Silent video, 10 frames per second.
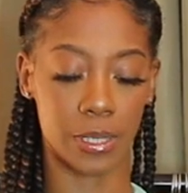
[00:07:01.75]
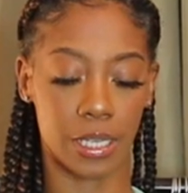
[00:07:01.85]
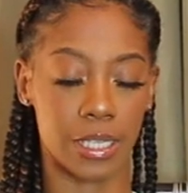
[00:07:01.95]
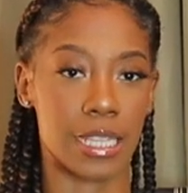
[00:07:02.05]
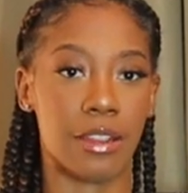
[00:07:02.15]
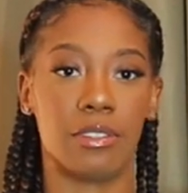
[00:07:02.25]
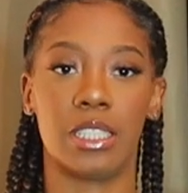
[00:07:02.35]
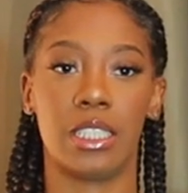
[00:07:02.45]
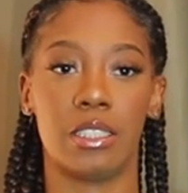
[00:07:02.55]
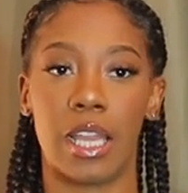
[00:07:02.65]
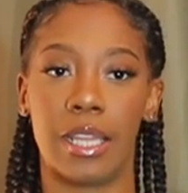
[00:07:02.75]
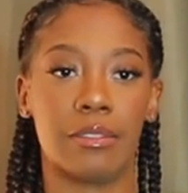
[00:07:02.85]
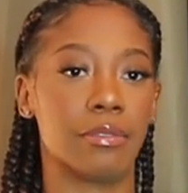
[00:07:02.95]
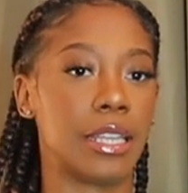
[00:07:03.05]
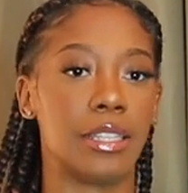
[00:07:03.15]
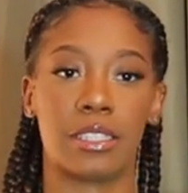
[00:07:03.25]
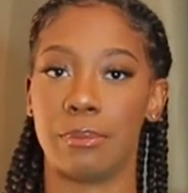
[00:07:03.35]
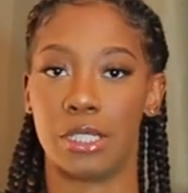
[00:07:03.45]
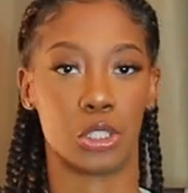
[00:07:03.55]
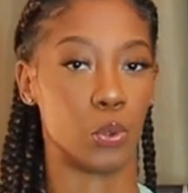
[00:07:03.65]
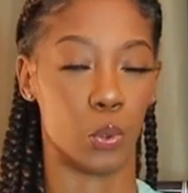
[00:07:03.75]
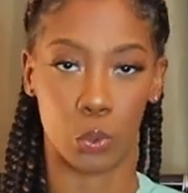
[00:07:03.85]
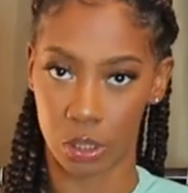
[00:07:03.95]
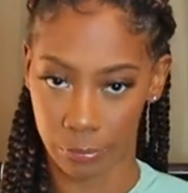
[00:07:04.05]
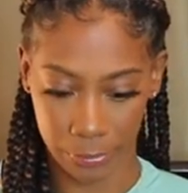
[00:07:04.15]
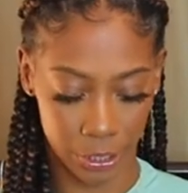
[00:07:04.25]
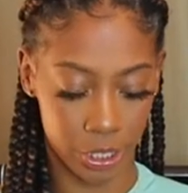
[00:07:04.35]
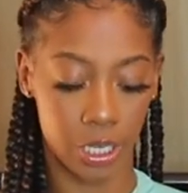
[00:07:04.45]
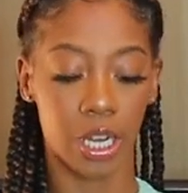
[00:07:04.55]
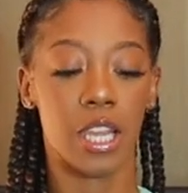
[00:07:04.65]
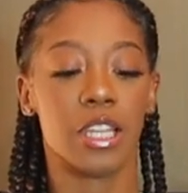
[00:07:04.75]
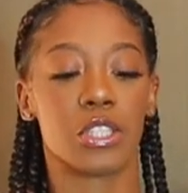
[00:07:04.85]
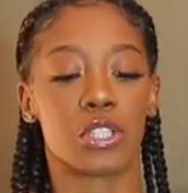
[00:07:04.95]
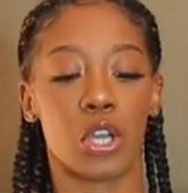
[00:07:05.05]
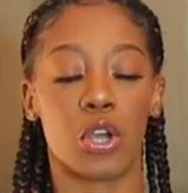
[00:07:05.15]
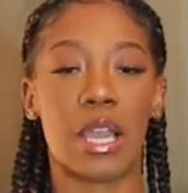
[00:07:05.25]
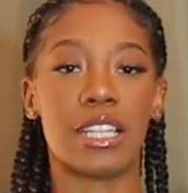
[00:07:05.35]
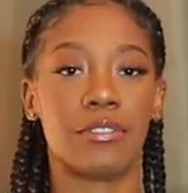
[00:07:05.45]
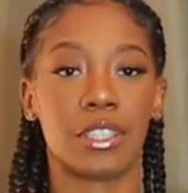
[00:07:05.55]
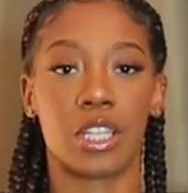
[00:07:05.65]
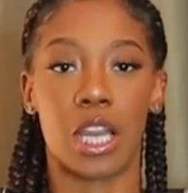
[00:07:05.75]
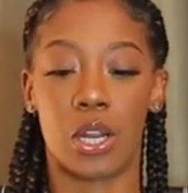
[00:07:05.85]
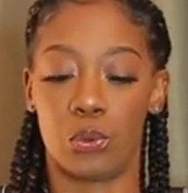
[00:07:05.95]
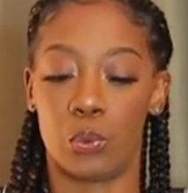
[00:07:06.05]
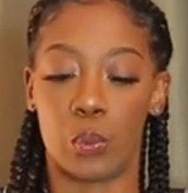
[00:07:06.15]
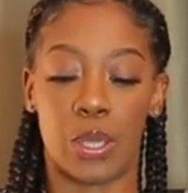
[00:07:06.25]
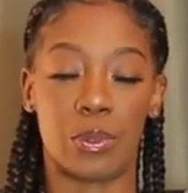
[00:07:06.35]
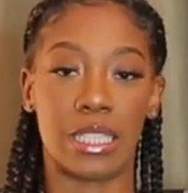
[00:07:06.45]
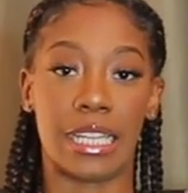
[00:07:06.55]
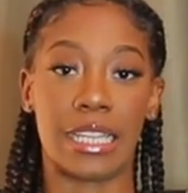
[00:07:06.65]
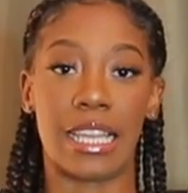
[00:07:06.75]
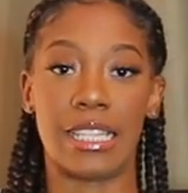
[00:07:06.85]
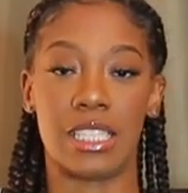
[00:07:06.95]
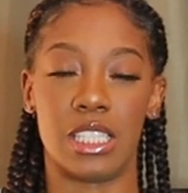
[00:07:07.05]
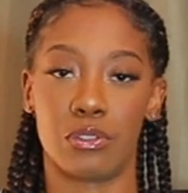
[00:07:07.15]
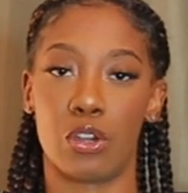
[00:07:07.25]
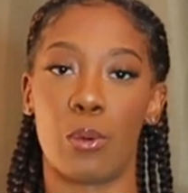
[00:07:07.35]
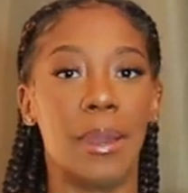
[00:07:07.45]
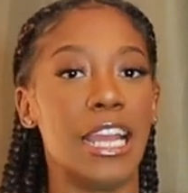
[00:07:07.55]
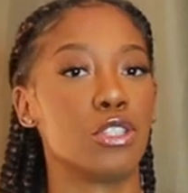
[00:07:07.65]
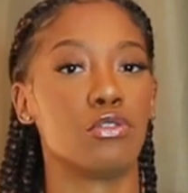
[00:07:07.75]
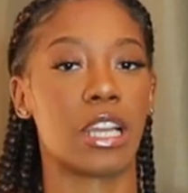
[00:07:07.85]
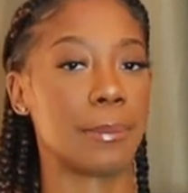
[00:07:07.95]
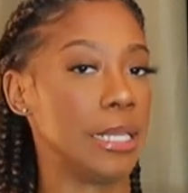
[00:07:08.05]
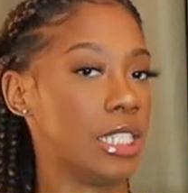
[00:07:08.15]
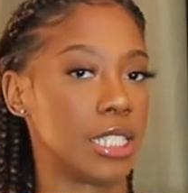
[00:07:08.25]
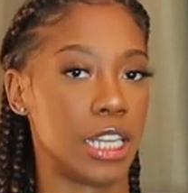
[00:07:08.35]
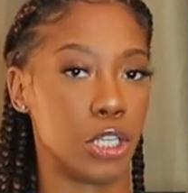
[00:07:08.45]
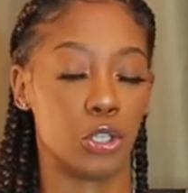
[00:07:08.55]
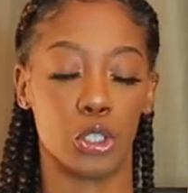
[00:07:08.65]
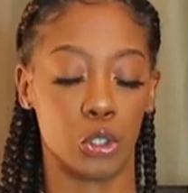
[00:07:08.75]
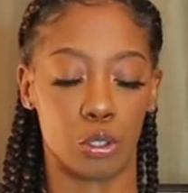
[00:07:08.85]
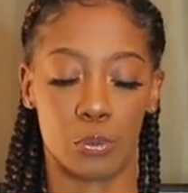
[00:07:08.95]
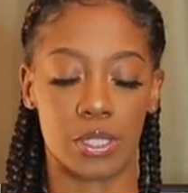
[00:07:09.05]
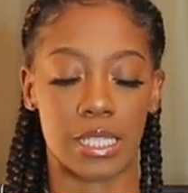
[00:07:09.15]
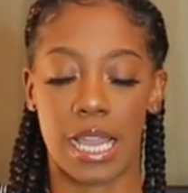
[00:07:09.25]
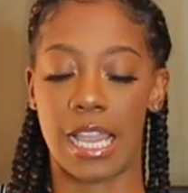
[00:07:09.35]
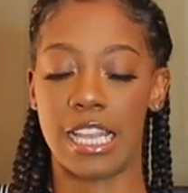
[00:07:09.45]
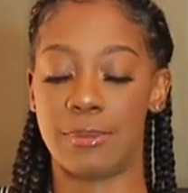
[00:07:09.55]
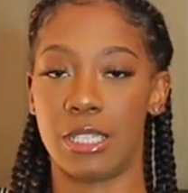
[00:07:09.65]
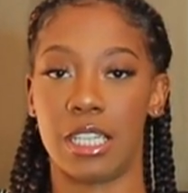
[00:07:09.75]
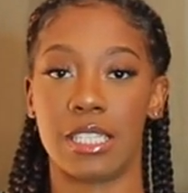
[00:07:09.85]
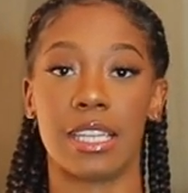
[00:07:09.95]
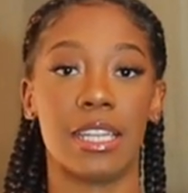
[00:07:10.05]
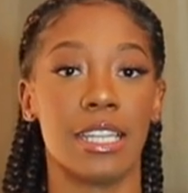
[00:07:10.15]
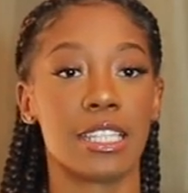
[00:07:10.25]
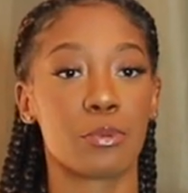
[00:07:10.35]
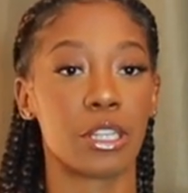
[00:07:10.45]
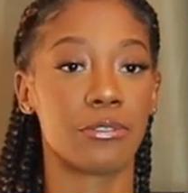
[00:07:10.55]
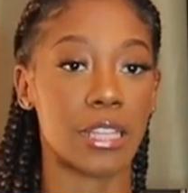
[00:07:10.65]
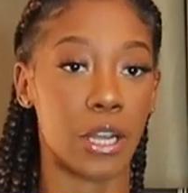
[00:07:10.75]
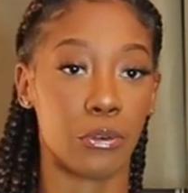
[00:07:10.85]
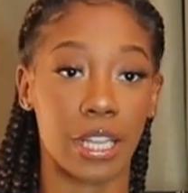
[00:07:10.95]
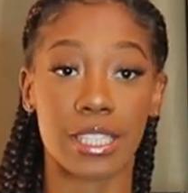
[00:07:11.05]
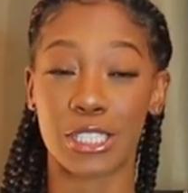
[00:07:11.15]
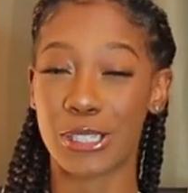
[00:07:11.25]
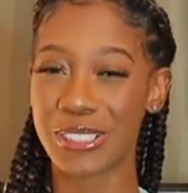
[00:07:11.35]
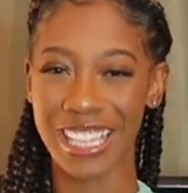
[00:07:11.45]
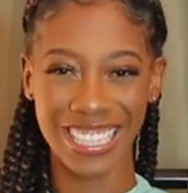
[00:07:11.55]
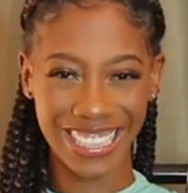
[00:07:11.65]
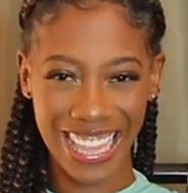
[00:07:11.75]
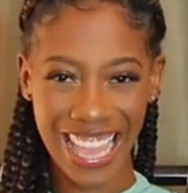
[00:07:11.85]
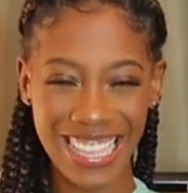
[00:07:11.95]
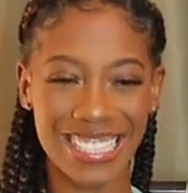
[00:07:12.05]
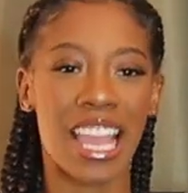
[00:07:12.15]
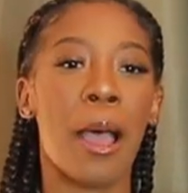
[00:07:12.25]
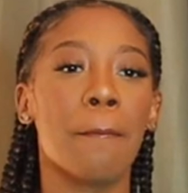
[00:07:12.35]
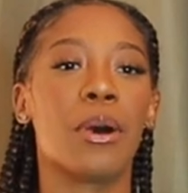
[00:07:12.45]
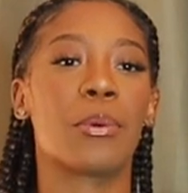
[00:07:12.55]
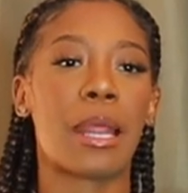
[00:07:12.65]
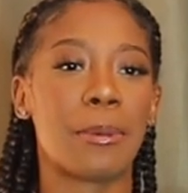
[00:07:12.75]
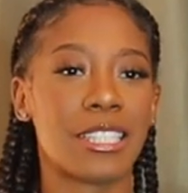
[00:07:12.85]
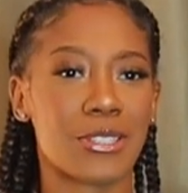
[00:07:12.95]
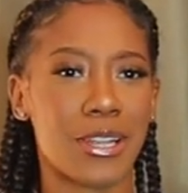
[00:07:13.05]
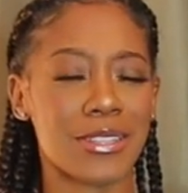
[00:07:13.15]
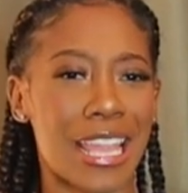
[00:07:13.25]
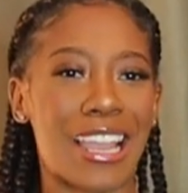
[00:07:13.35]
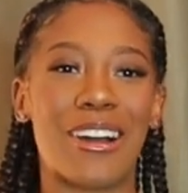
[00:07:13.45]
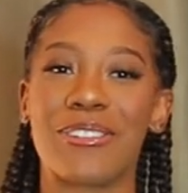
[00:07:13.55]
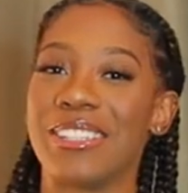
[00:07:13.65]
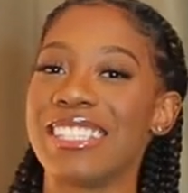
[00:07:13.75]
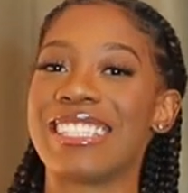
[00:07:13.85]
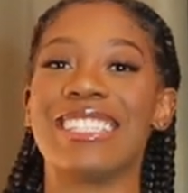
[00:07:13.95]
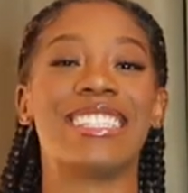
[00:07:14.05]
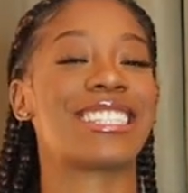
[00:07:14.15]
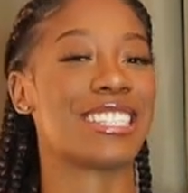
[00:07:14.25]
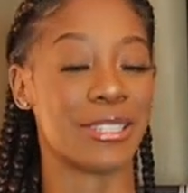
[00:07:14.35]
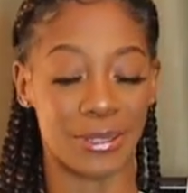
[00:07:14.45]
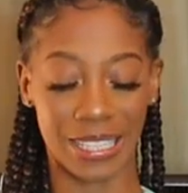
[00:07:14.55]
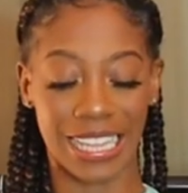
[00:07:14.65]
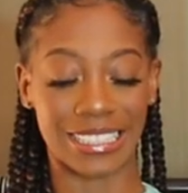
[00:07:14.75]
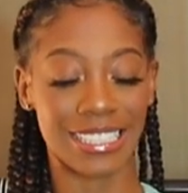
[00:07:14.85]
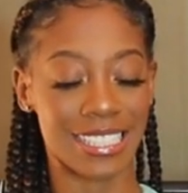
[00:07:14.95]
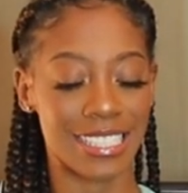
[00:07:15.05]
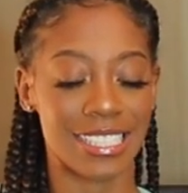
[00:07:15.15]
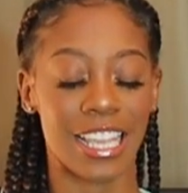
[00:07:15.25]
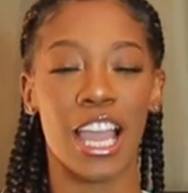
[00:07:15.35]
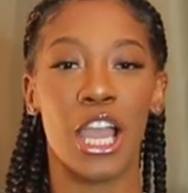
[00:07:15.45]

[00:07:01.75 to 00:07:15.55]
because I really like ain't nothing much going on up here. So I definitely could have gotten away with getting a zero. But I do recommend just getting your normal size because it is pretty flattering still nonetheless. But when I put this on, I was like, oh, this is cute. Like this is